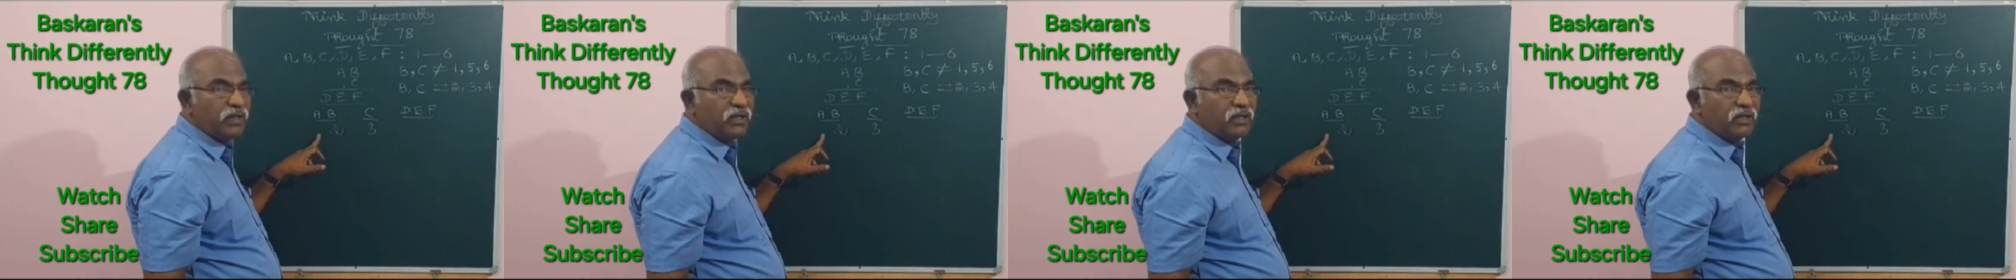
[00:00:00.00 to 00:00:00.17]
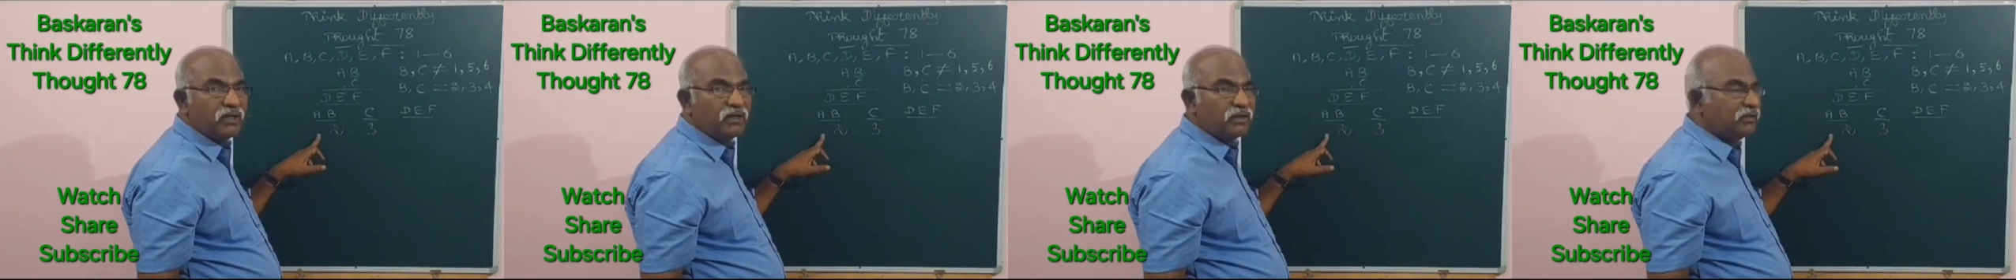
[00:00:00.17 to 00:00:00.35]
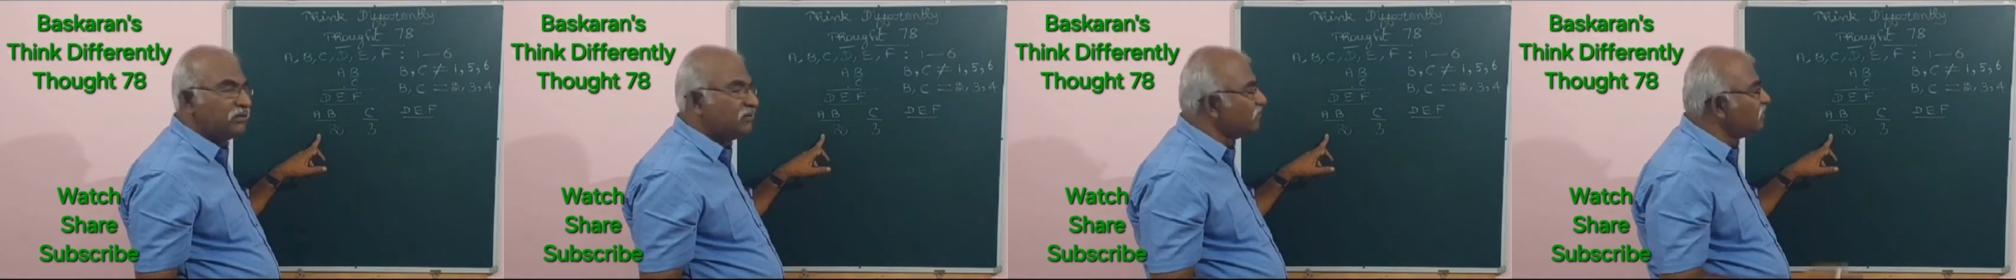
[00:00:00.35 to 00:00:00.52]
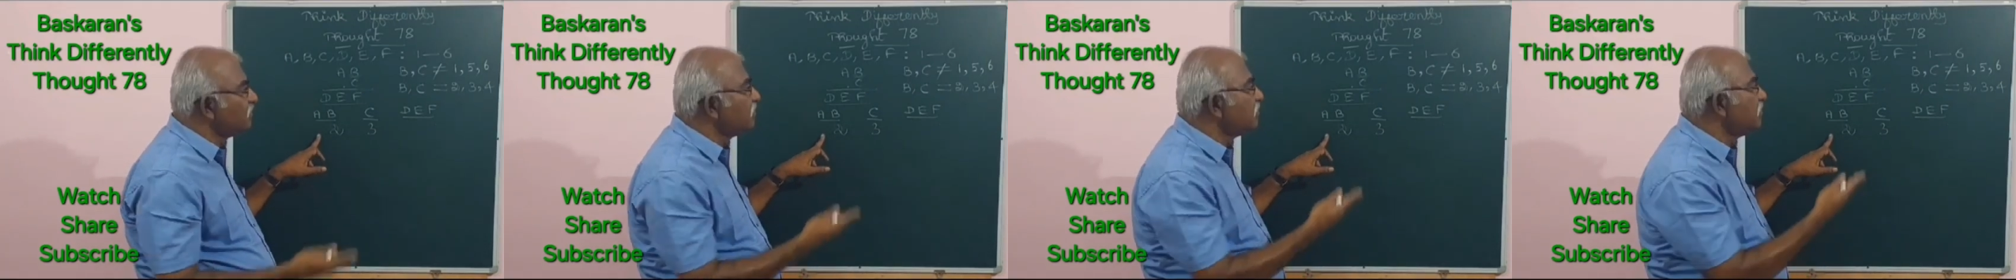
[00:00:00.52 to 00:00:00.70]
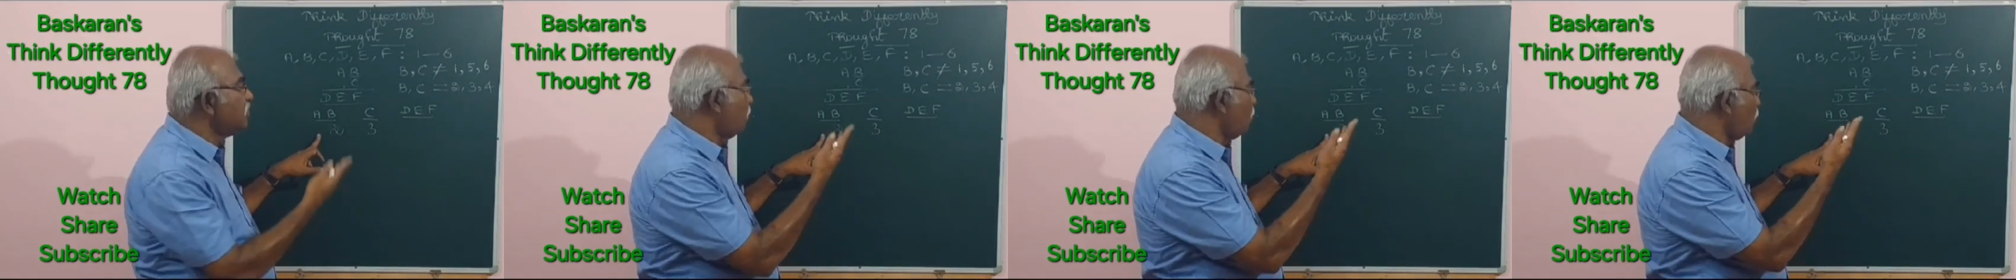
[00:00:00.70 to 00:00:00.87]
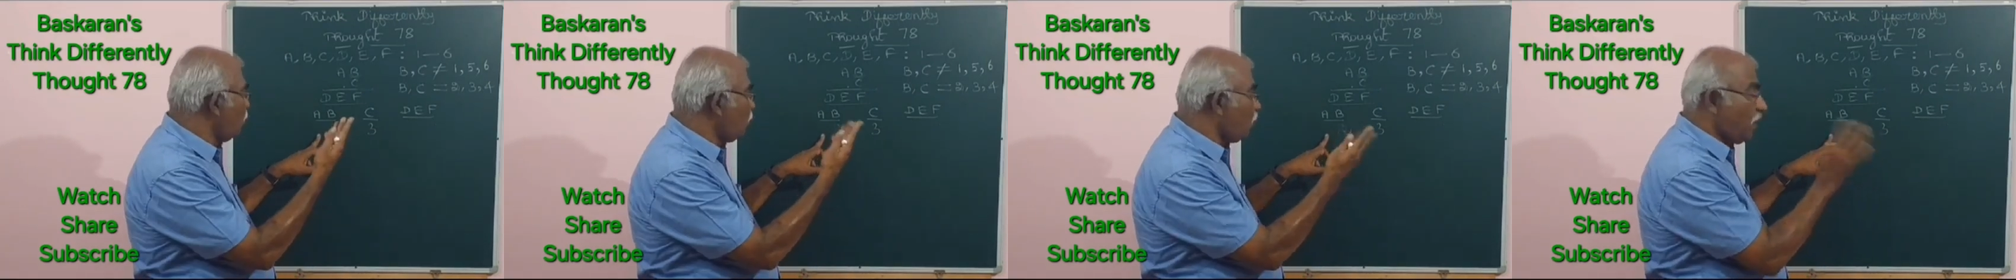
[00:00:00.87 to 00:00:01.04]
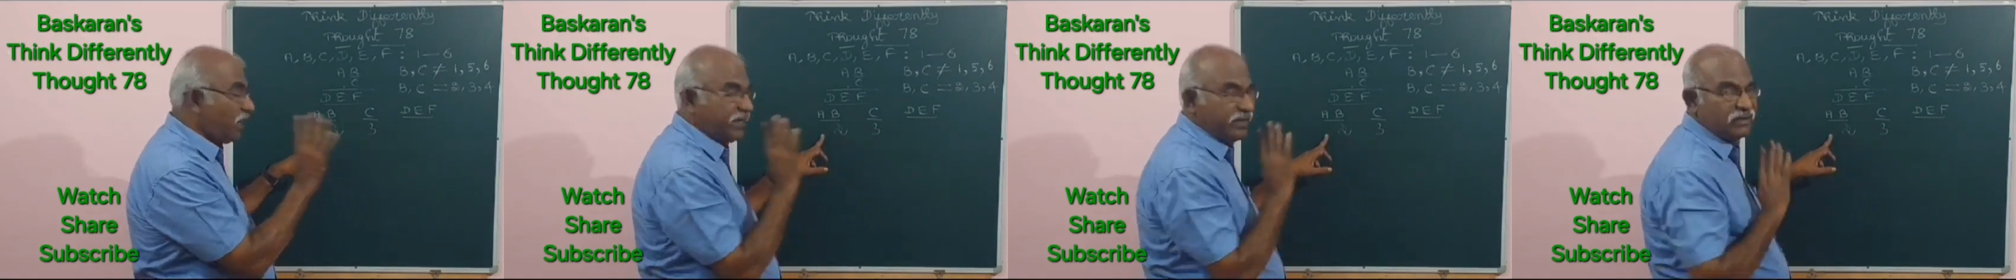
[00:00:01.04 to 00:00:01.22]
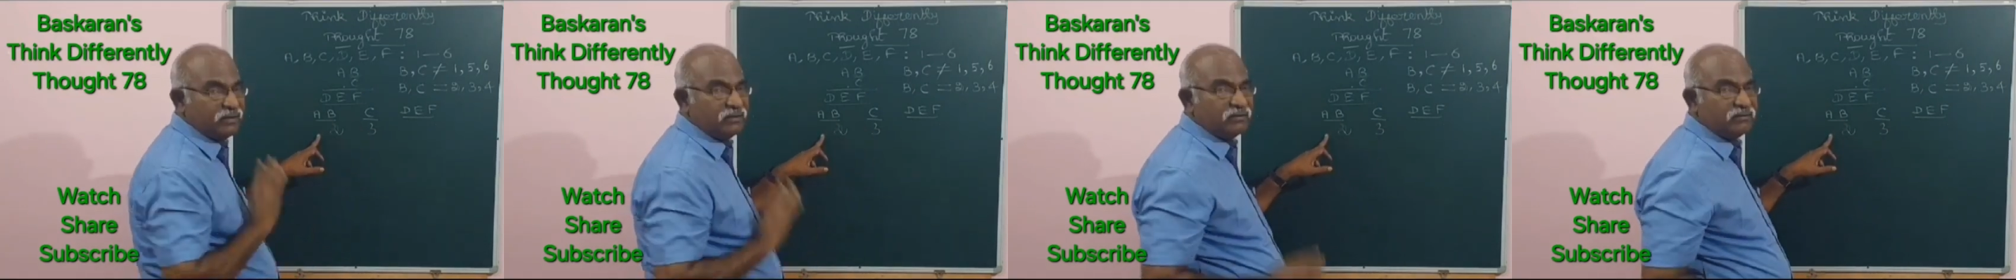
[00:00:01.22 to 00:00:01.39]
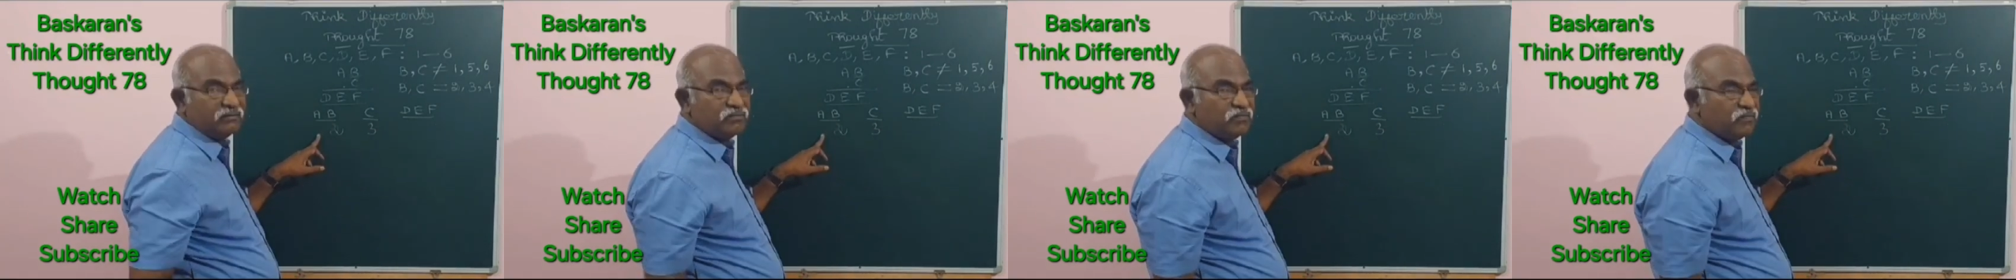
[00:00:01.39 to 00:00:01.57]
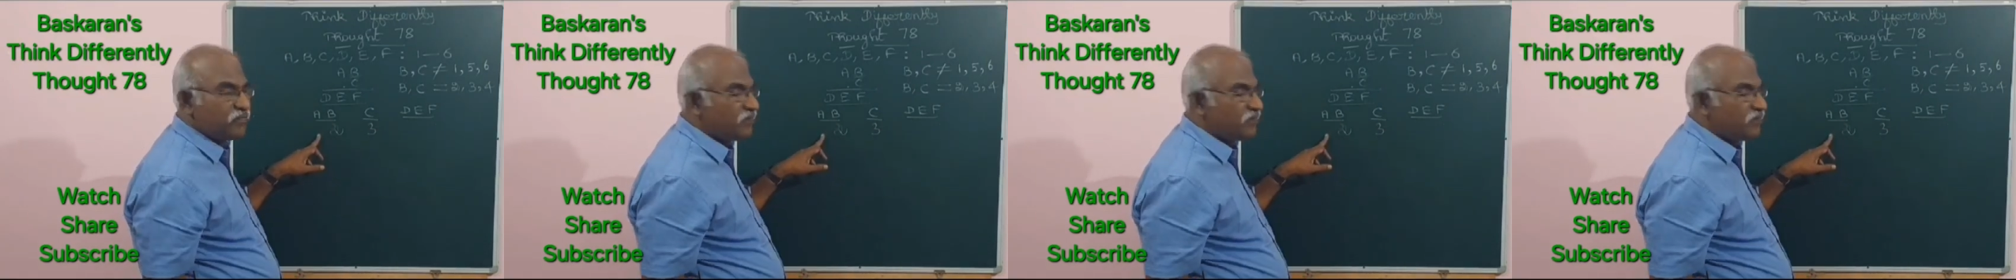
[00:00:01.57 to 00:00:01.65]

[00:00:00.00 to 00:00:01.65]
be 1.